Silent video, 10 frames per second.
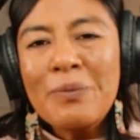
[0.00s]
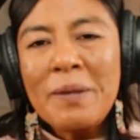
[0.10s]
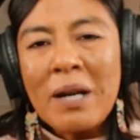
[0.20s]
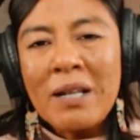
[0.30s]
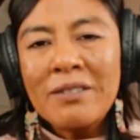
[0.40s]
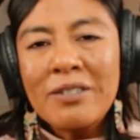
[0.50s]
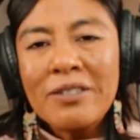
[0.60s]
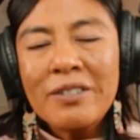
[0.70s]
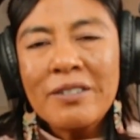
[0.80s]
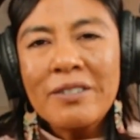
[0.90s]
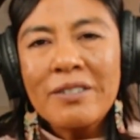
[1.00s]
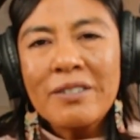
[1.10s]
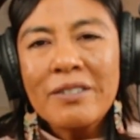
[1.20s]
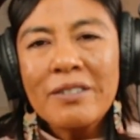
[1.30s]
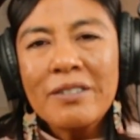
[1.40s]
reminder.
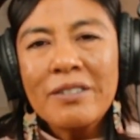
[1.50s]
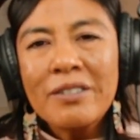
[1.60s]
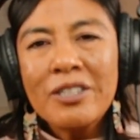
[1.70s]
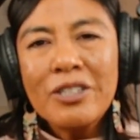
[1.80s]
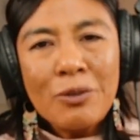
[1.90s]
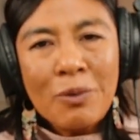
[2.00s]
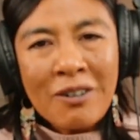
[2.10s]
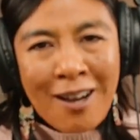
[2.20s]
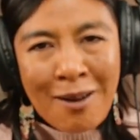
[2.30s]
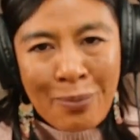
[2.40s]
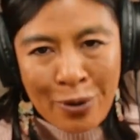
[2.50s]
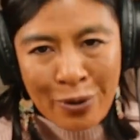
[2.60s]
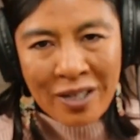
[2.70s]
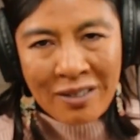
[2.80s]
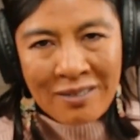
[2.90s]
You are not
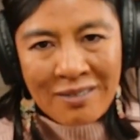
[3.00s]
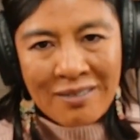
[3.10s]
broken.